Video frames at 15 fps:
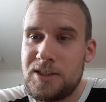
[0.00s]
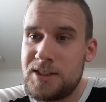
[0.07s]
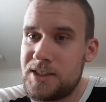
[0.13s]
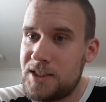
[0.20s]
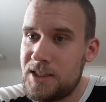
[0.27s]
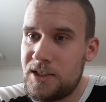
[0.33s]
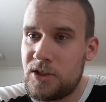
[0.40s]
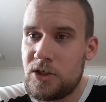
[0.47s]

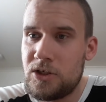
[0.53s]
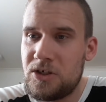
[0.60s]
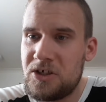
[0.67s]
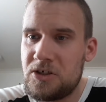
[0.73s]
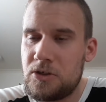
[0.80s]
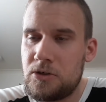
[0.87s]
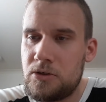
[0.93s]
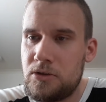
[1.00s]
seen
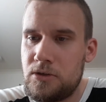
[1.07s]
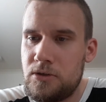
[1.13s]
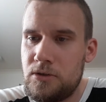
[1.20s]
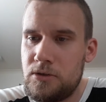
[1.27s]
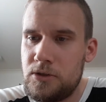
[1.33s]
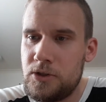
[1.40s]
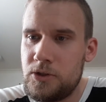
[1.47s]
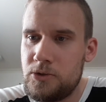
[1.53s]
her
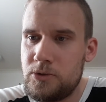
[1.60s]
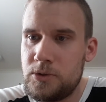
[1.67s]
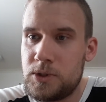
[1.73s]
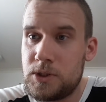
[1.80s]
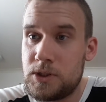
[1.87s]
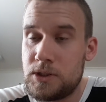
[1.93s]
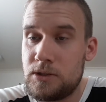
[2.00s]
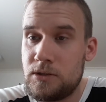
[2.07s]

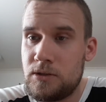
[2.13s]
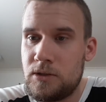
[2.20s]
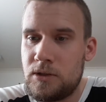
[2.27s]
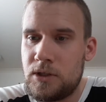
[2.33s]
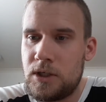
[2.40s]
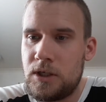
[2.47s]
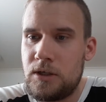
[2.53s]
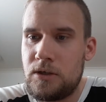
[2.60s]
use
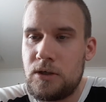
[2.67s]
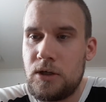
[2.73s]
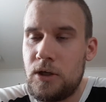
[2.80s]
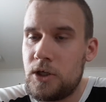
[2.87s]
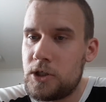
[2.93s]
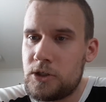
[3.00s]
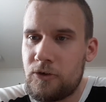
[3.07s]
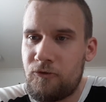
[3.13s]
a
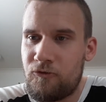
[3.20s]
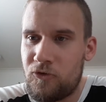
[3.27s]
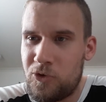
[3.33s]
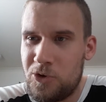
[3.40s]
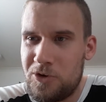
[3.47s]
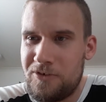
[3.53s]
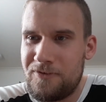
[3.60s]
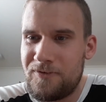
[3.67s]
lot
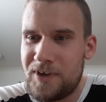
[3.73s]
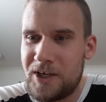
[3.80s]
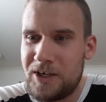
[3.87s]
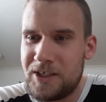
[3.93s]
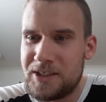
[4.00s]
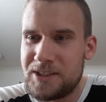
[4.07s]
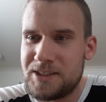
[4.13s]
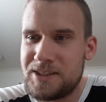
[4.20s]
of
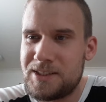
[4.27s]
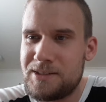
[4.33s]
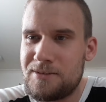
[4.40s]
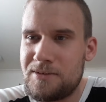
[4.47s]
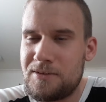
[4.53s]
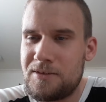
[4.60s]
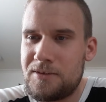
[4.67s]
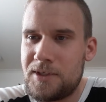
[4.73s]

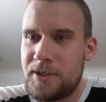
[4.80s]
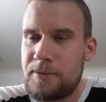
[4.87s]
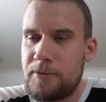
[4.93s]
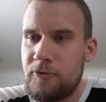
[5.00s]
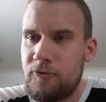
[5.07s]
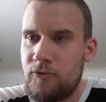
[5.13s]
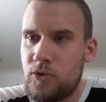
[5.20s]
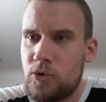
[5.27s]
violence
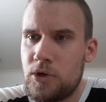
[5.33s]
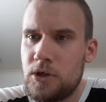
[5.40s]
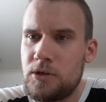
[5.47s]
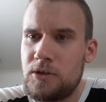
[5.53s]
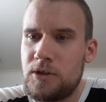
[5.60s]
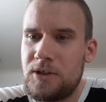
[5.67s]
before.